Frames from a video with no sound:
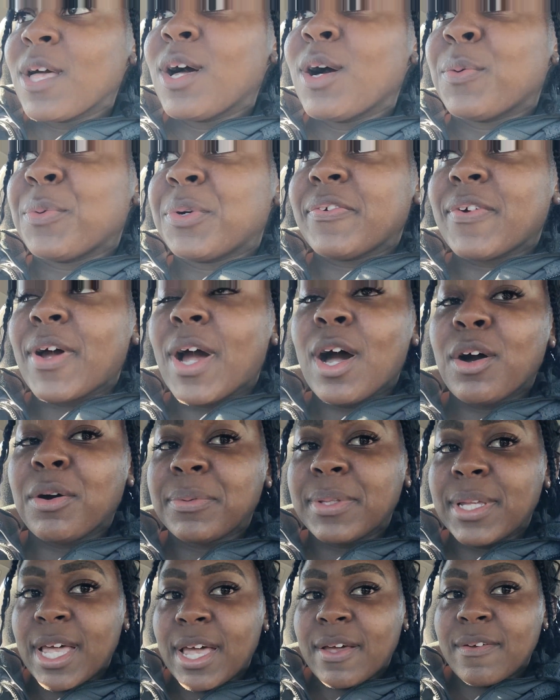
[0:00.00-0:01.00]
Whatever, I hope
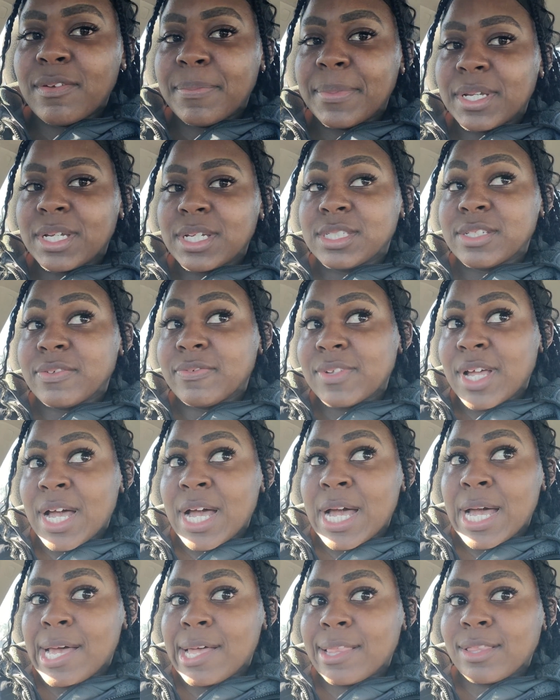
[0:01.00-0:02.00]
they have it because if not,
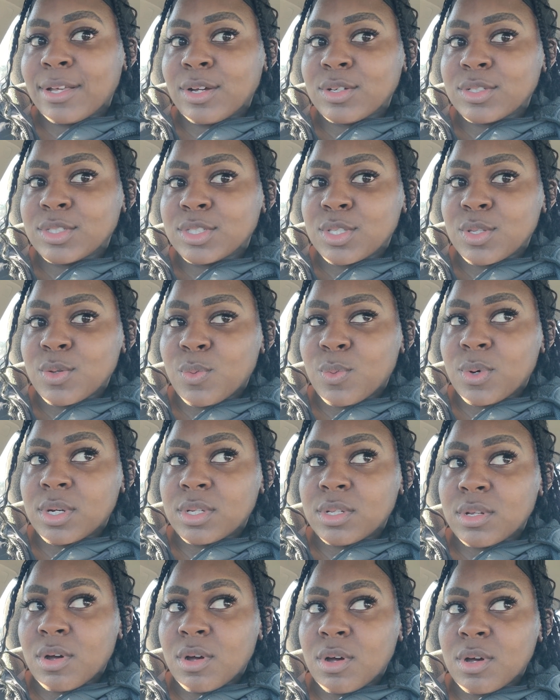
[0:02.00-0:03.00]
I have to go to the
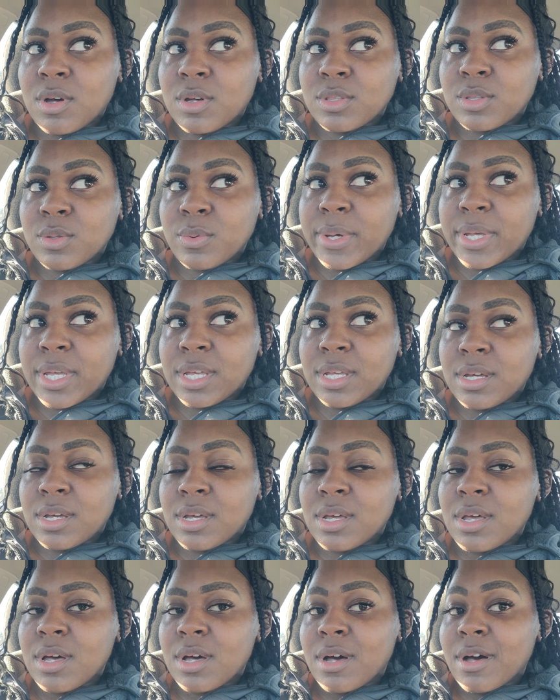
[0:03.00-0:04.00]
one all the way
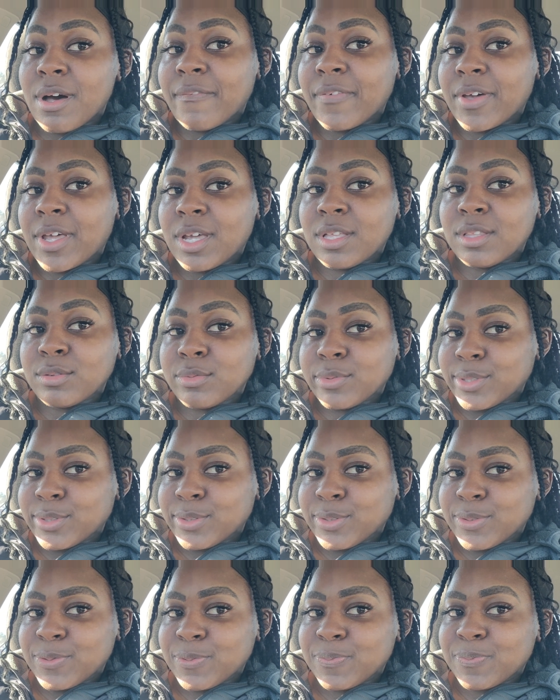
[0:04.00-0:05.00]
of
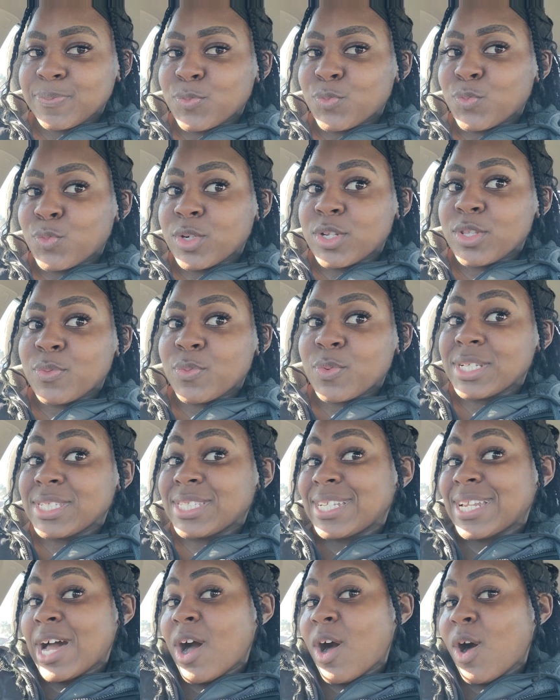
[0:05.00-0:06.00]
Room, One of the ones
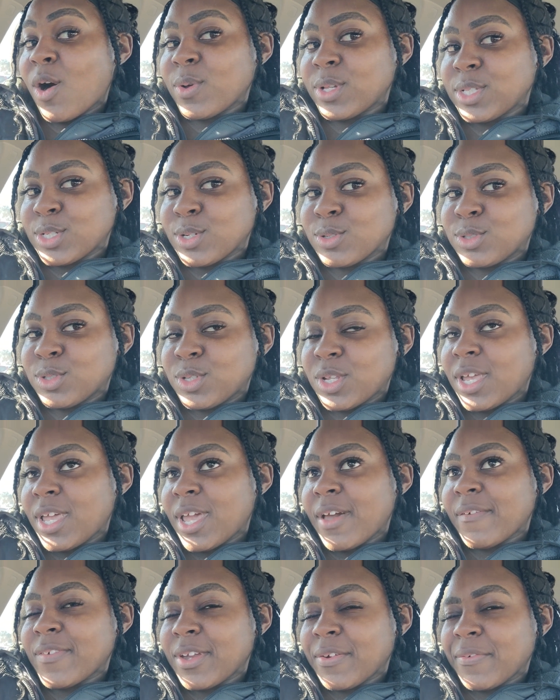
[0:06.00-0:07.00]
that I always go to, they
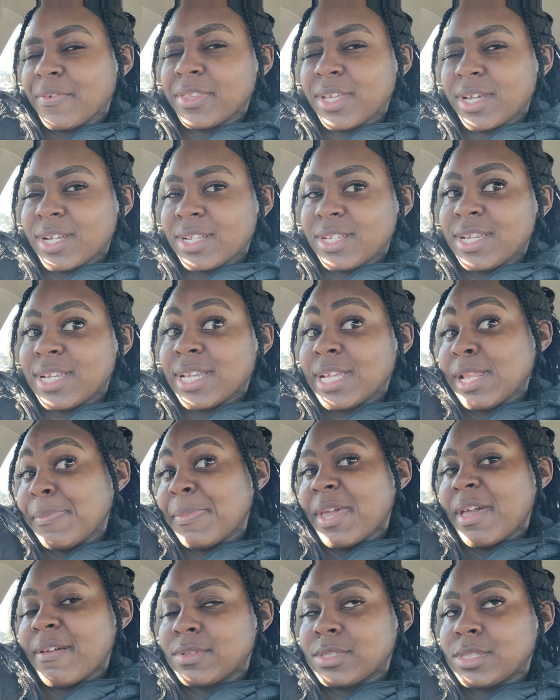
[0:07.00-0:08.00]
have everything in the end and
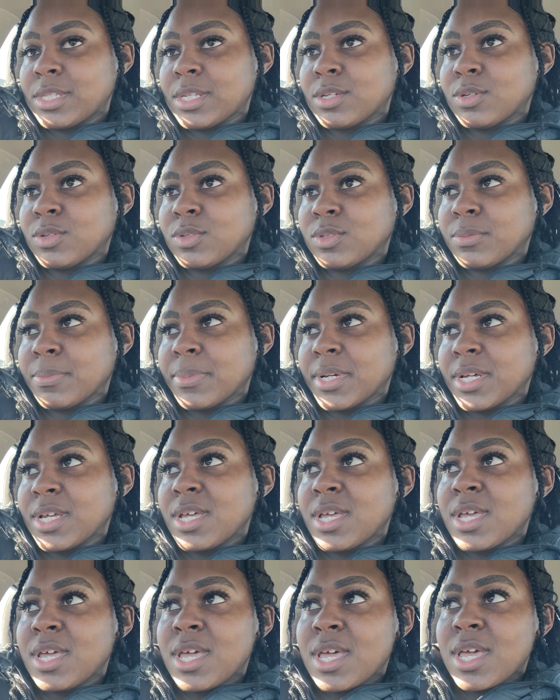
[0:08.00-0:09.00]
be having sales, but
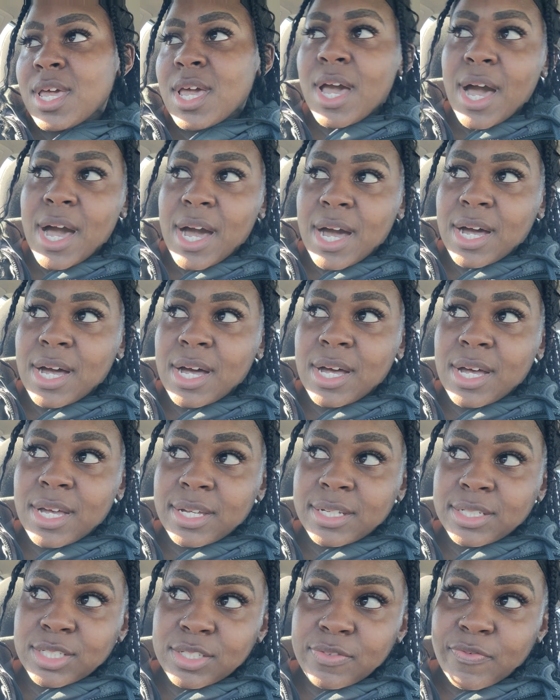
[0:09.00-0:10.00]

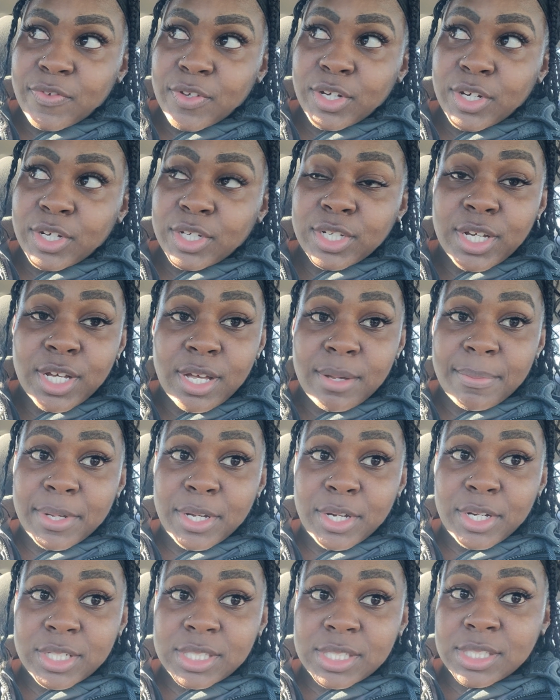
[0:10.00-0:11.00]
I just figured to come
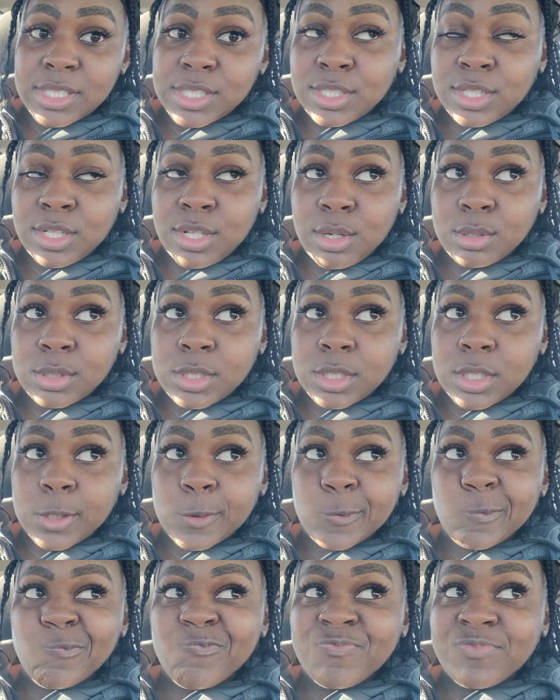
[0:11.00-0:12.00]
here since it's
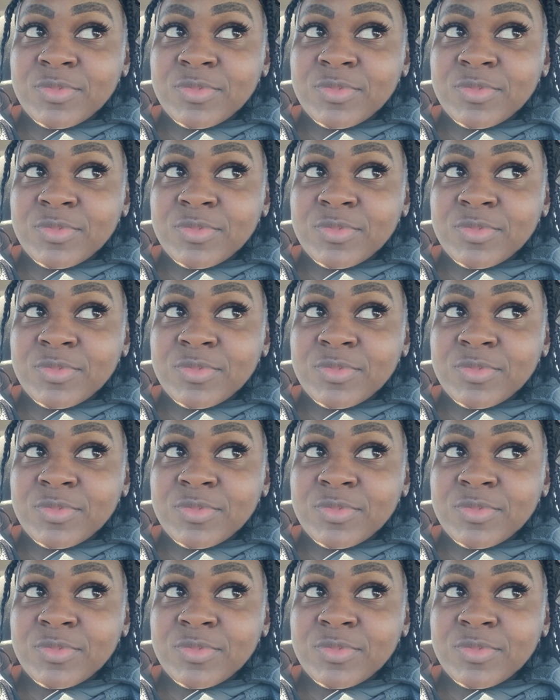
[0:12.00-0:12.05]
closer.